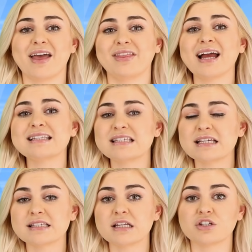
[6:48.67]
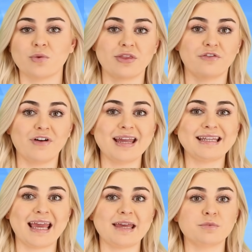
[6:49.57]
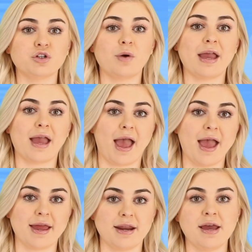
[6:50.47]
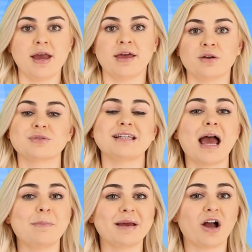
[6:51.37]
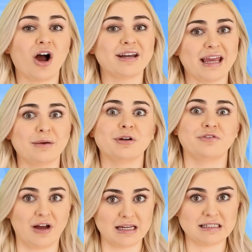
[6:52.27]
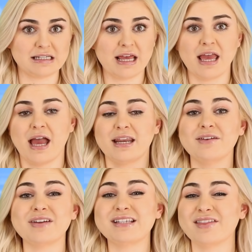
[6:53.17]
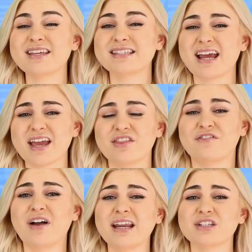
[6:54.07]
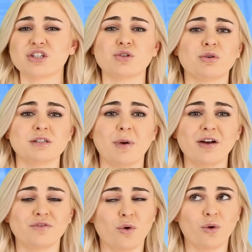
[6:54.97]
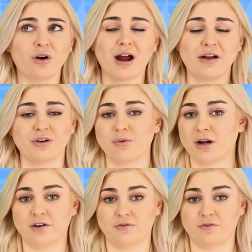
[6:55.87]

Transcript: and that season is when the fight came to a head, and there was an epic on-camera fight. And even to this day, the fight is a sore spot for everyone